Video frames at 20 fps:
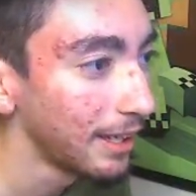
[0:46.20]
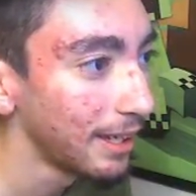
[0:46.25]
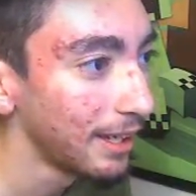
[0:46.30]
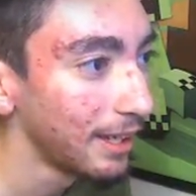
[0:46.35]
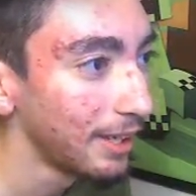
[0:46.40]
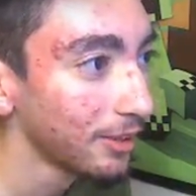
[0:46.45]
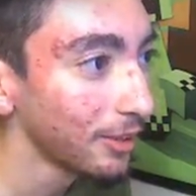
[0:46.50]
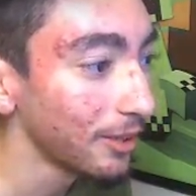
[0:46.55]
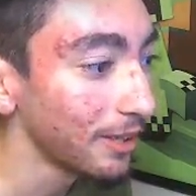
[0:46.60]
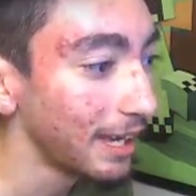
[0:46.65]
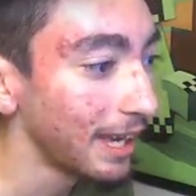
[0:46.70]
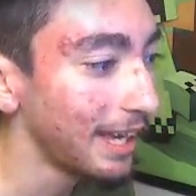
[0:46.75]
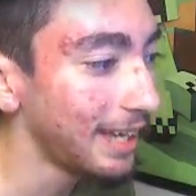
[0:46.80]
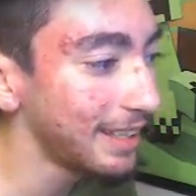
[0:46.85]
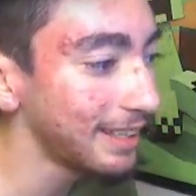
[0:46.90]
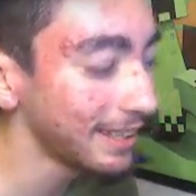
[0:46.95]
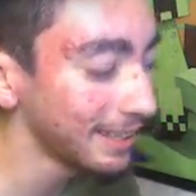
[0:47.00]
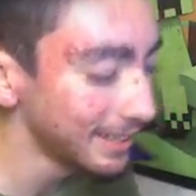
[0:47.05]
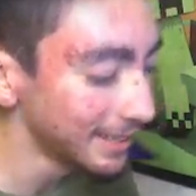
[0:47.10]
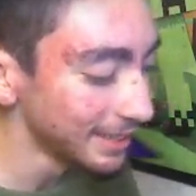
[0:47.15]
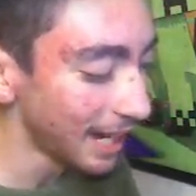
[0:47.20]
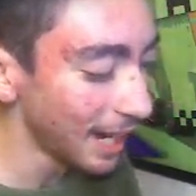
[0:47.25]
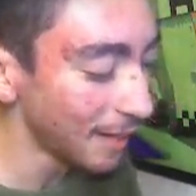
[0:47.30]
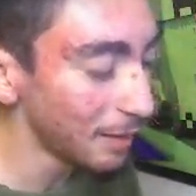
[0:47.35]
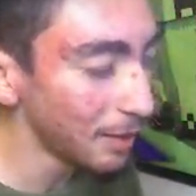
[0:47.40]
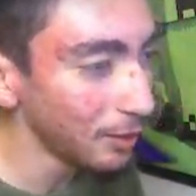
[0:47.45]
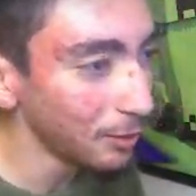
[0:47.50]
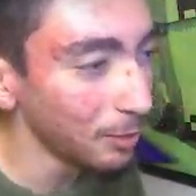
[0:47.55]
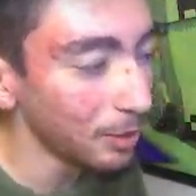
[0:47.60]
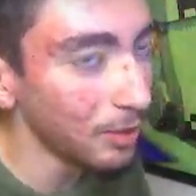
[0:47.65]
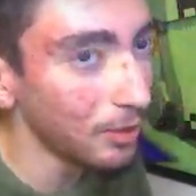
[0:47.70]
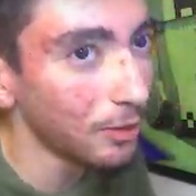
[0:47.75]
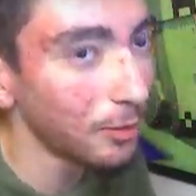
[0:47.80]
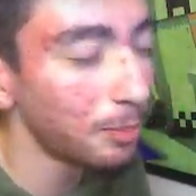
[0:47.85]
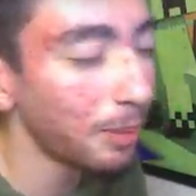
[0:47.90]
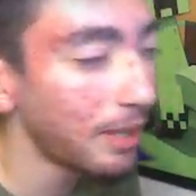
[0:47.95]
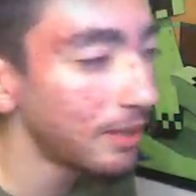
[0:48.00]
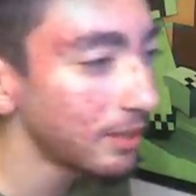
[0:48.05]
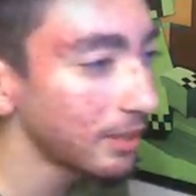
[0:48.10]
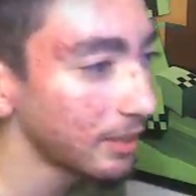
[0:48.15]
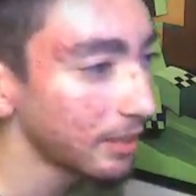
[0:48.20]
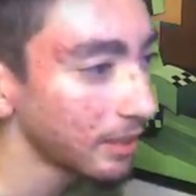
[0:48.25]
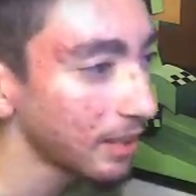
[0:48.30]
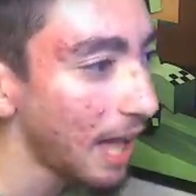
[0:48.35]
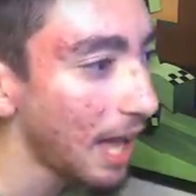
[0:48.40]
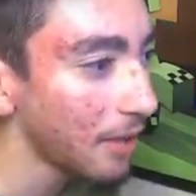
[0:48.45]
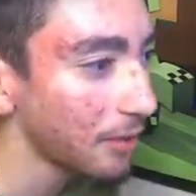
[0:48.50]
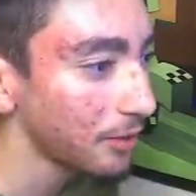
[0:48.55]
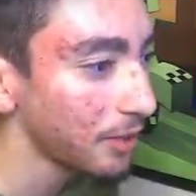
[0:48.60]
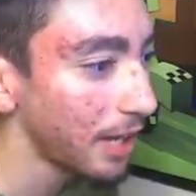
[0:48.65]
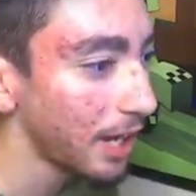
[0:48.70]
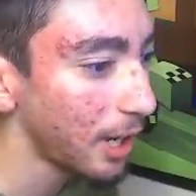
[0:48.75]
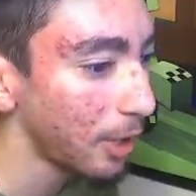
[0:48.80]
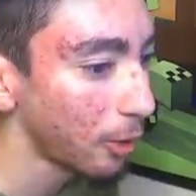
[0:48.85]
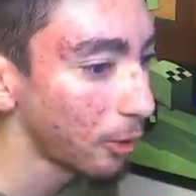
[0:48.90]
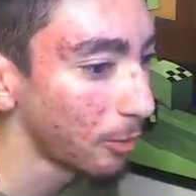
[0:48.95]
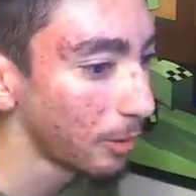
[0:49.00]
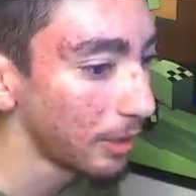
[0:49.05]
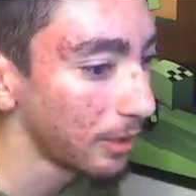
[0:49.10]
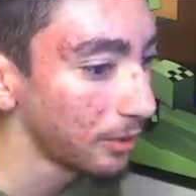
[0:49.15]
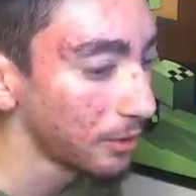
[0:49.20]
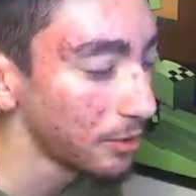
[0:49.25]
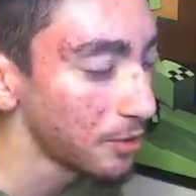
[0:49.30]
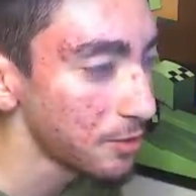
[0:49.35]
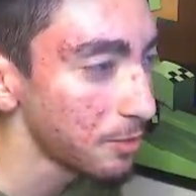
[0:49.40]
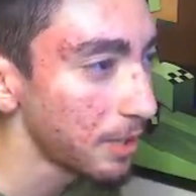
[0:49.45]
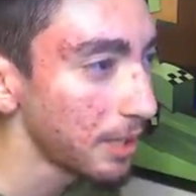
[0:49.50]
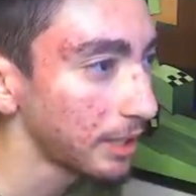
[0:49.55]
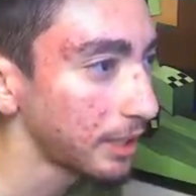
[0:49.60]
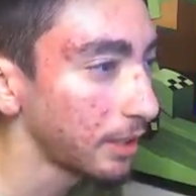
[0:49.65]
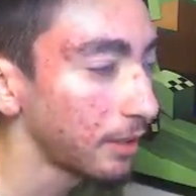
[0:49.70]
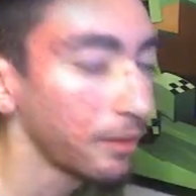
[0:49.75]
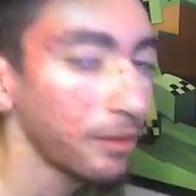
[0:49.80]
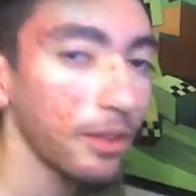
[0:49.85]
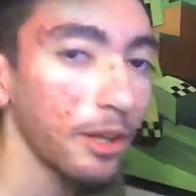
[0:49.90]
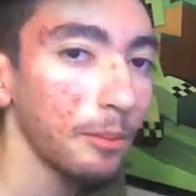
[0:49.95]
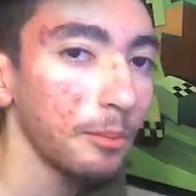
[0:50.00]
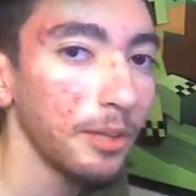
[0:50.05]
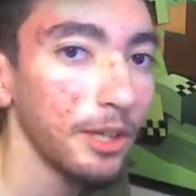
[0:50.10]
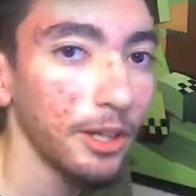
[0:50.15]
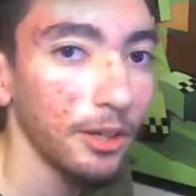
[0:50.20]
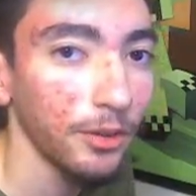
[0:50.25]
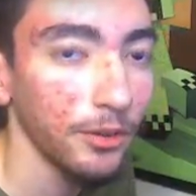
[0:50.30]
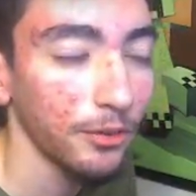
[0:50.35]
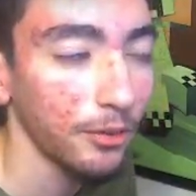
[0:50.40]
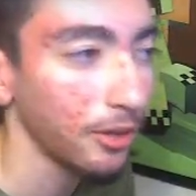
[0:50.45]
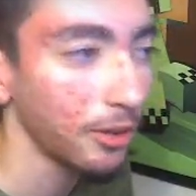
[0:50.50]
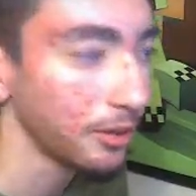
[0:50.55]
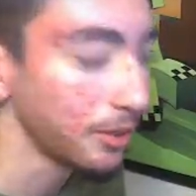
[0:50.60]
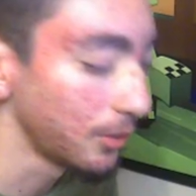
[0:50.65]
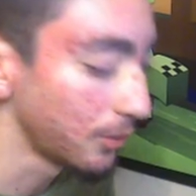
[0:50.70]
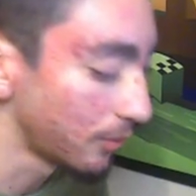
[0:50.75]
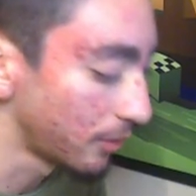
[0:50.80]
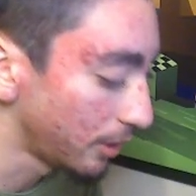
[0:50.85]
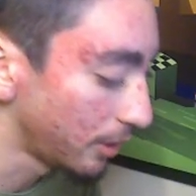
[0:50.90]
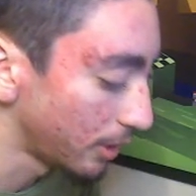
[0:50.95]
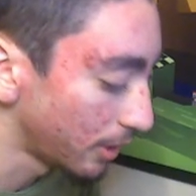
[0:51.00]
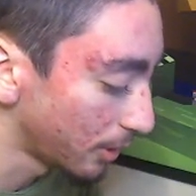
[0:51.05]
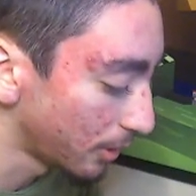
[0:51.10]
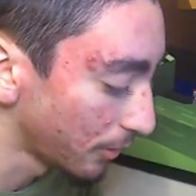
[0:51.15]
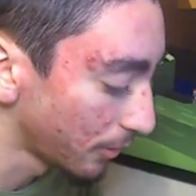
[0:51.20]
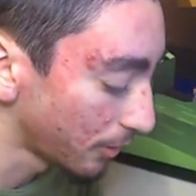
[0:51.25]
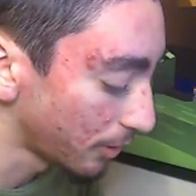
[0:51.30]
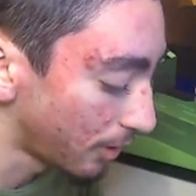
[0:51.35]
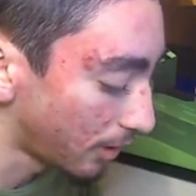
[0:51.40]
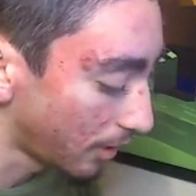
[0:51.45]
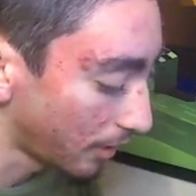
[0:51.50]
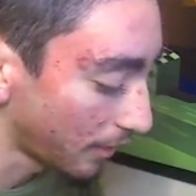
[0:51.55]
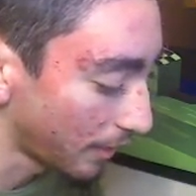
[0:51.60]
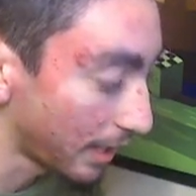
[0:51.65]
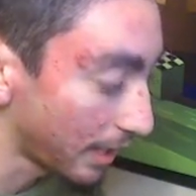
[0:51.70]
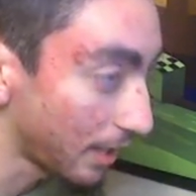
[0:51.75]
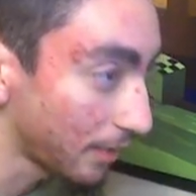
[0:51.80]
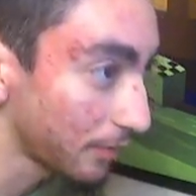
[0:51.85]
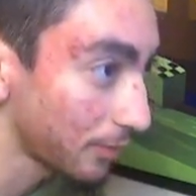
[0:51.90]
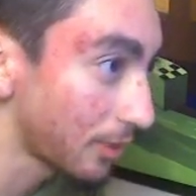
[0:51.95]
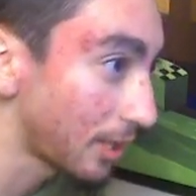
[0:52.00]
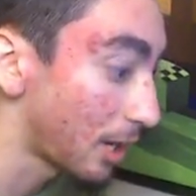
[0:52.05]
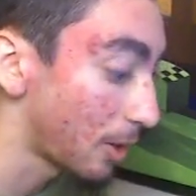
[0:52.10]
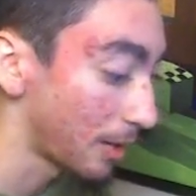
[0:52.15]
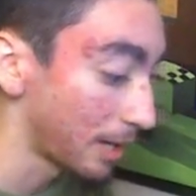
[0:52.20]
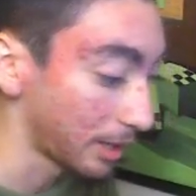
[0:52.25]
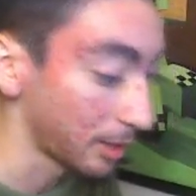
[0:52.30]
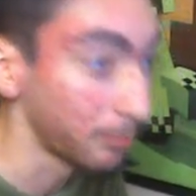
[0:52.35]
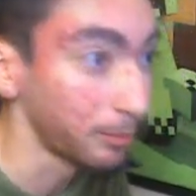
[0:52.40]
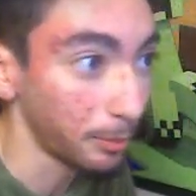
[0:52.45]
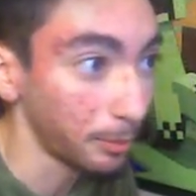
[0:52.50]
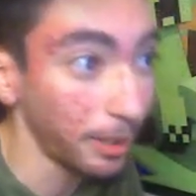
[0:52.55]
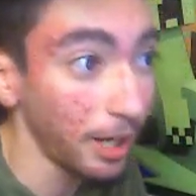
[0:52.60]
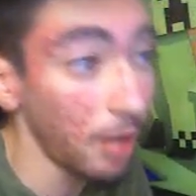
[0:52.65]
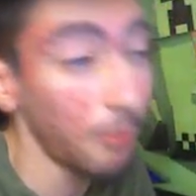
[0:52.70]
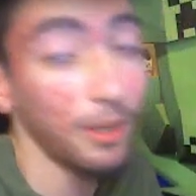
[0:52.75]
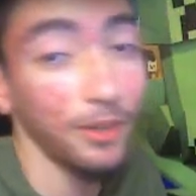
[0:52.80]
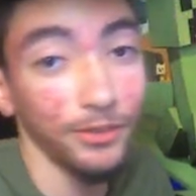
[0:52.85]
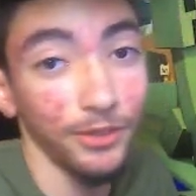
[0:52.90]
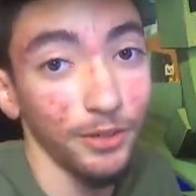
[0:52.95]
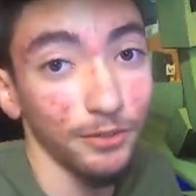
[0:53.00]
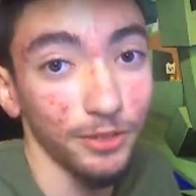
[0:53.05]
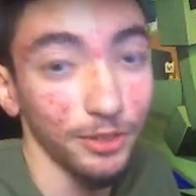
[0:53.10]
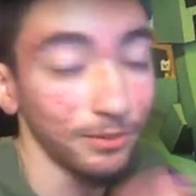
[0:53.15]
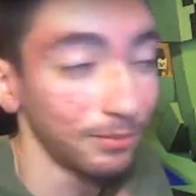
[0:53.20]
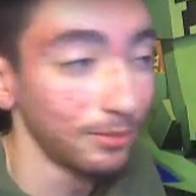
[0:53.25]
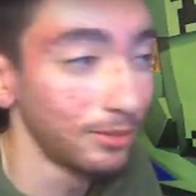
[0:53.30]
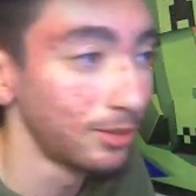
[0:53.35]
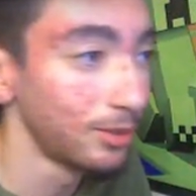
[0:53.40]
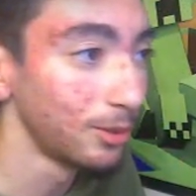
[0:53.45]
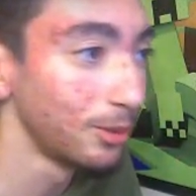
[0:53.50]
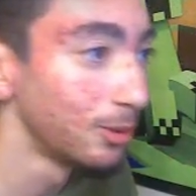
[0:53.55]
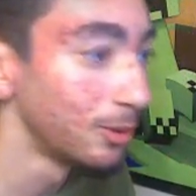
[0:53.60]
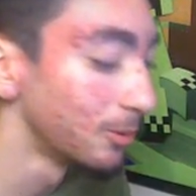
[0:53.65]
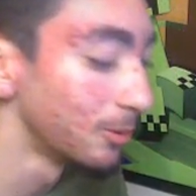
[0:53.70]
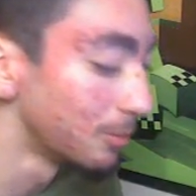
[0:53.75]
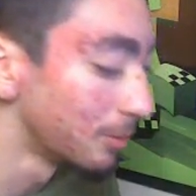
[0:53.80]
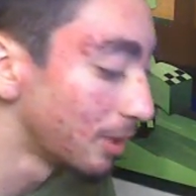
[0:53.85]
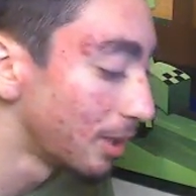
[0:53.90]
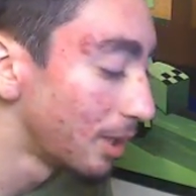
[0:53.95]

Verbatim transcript: so yeah, I've basically been spending the last hour basically just making thumbnails for all these videos and all that, so that way I can prepare myself to do